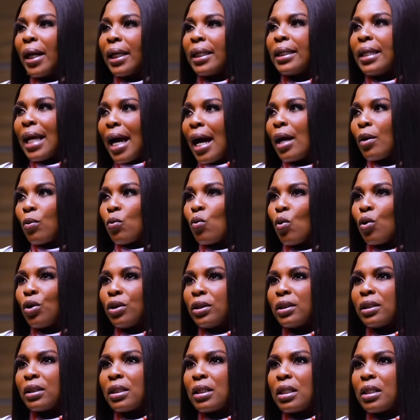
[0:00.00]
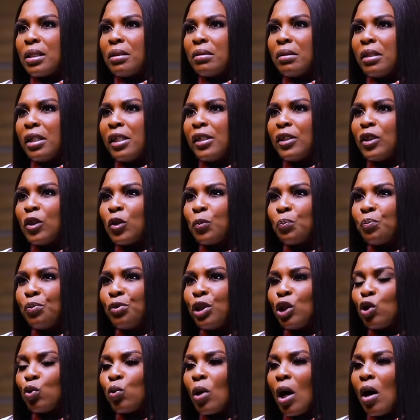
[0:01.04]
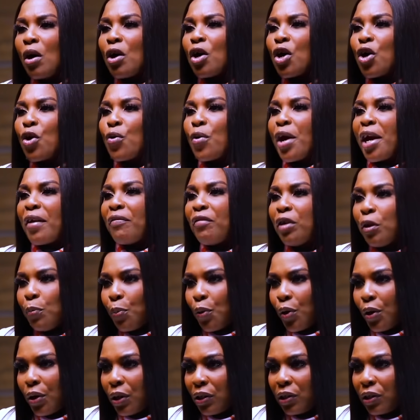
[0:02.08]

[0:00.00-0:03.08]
my dad was a spiritual craving